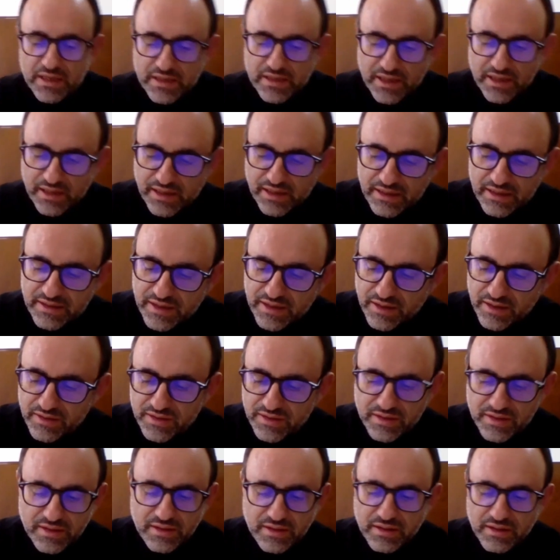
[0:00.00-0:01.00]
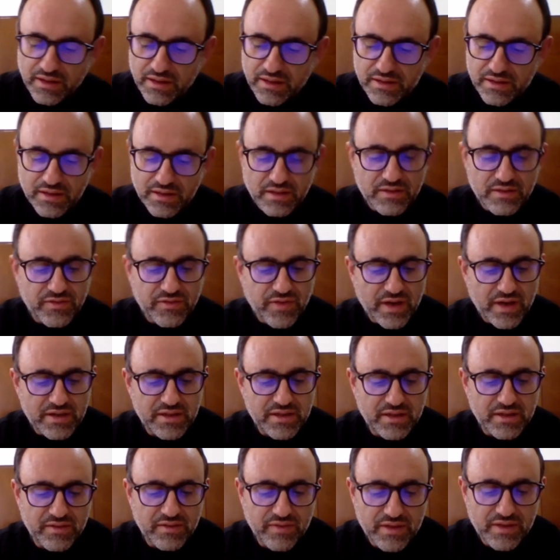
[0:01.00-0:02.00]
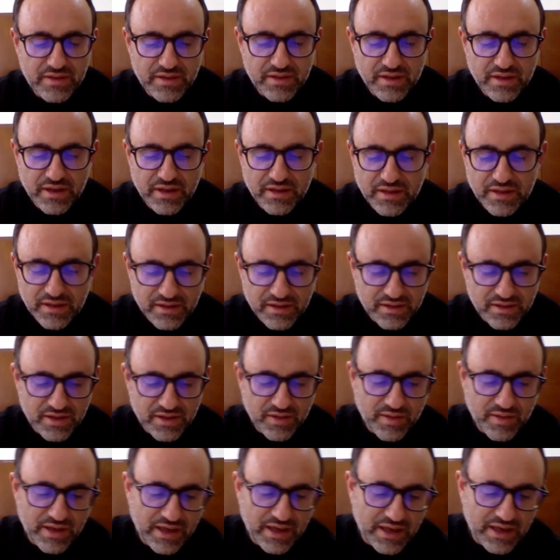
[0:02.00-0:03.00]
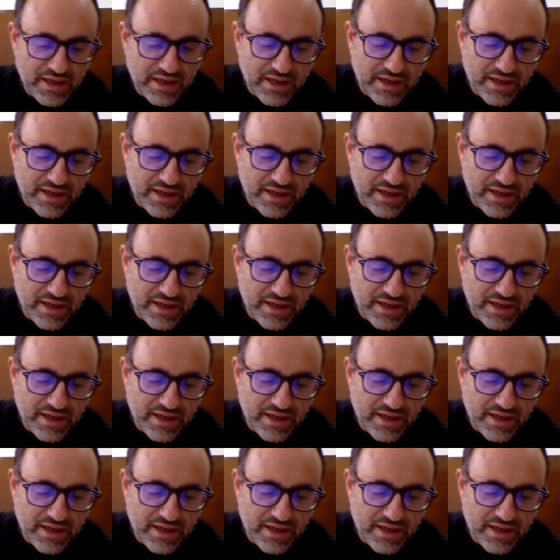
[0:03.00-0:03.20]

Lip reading: yeah, that sounds fascinating. So,